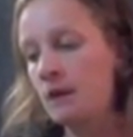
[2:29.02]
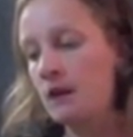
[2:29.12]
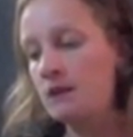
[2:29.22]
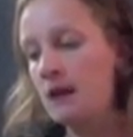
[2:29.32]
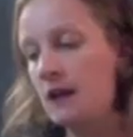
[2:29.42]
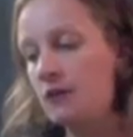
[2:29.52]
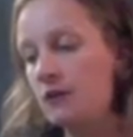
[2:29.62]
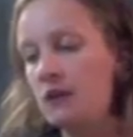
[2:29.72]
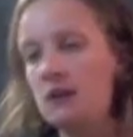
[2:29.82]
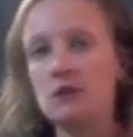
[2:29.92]
As
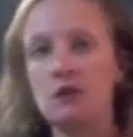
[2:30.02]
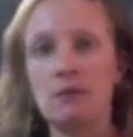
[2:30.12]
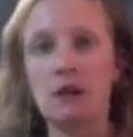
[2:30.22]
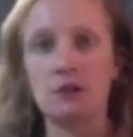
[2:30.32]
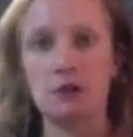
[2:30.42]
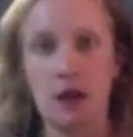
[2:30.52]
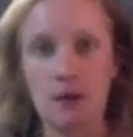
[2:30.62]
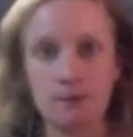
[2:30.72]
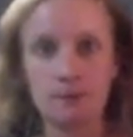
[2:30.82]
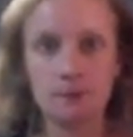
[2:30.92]
accurately as you can measure that.
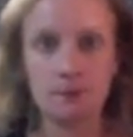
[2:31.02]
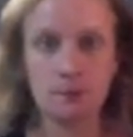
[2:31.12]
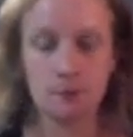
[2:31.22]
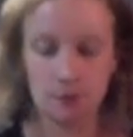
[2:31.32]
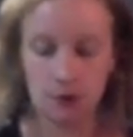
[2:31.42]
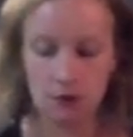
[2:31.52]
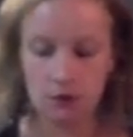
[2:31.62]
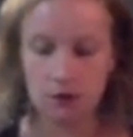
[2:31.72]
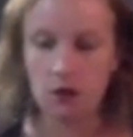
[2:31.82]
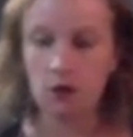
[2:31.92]

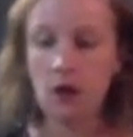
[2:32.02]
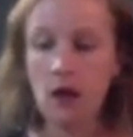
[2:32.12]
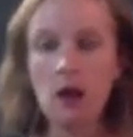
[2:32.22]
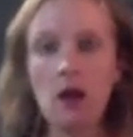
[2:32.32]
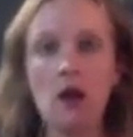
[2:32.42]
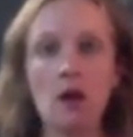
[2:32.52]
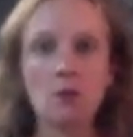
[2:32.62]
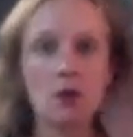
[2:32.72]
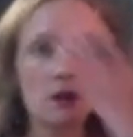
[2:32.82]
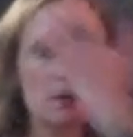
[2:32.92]
So, I'm
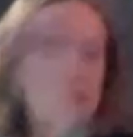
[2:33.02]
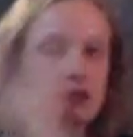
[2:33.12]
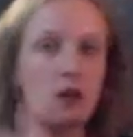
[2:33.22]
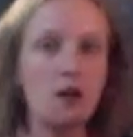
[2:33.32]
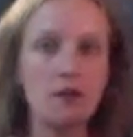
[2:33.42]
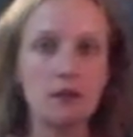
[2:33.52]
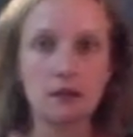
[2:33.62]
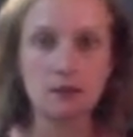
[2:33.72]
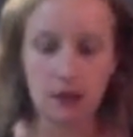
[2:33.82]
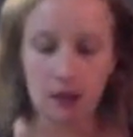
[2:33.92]
going to be dissolving
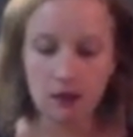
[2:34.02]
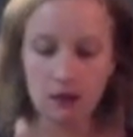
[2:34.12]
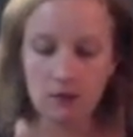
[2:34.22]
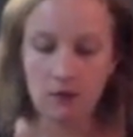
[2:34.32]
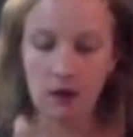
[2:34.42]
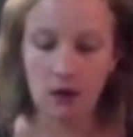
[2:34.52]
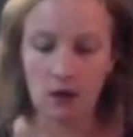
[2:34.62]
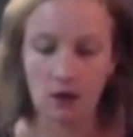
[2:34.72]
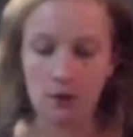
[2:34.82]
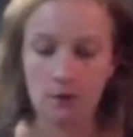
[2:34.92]
this into the
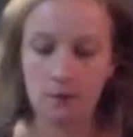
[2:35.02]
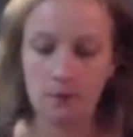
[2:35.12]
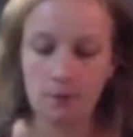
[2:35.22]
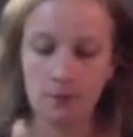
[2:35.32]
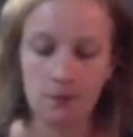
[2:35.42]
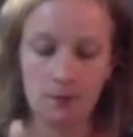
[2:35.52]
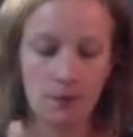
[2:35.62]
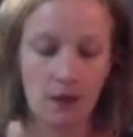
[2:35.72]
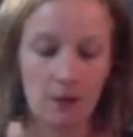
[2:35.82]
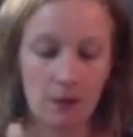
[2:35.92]
vinegar, and
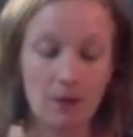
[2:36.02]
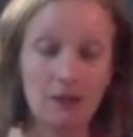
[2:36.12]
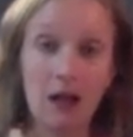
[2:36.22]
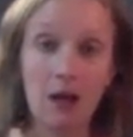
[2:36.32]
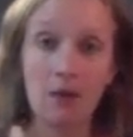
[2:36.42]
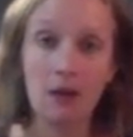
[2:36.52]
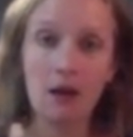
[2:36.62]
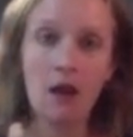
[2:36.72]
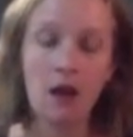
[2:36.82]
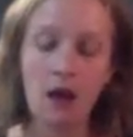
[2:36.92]
I'm going to be timing
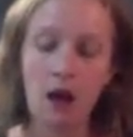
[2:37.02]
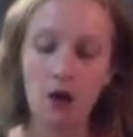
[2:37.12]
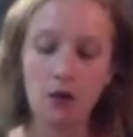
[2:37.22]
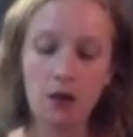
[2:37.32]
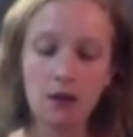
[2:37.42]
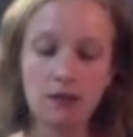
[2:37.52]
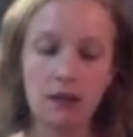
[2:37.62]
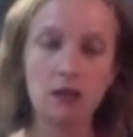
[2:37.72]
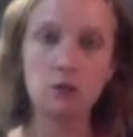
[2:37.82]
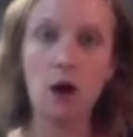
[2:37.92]
how long it
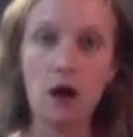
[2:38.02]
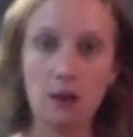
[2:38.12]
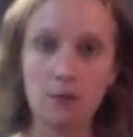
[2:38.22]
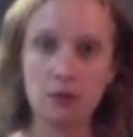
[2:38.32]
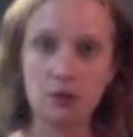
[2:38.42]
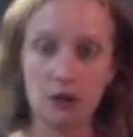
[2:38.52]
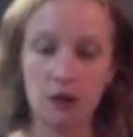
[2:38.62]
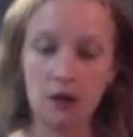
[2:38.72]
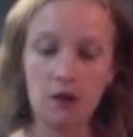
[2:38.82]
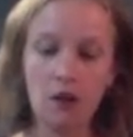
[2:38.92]
takes while I'm stirring
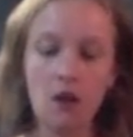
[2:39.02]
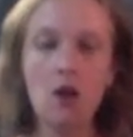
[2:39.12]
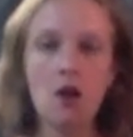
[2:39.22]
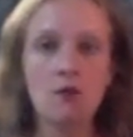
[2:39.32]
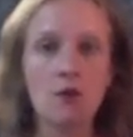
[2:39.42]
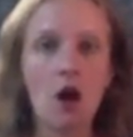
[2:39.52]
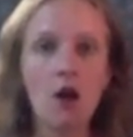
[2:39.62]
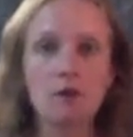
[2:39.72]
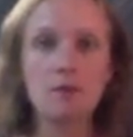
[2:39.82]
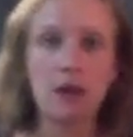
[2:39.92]
it for all
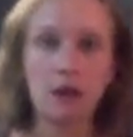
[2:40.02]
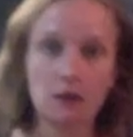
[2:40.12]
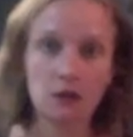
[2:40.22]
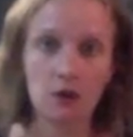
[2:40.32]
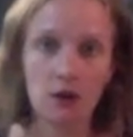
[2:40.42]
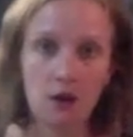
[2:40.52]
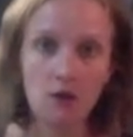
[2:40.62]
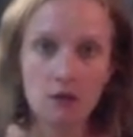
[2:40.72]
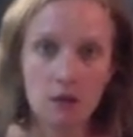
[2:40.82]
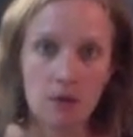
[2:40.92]
of the baking soda
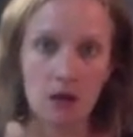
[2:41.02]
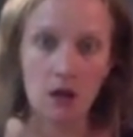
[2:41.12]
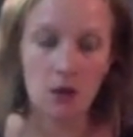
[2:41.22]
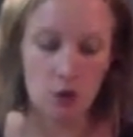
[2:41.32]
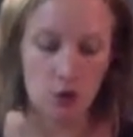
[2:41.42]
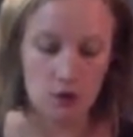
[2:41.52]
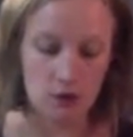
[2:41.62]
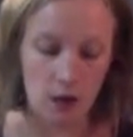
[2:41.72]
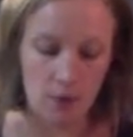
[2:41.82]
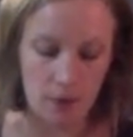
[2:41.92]
to be used
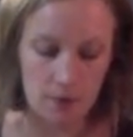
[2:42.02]
up.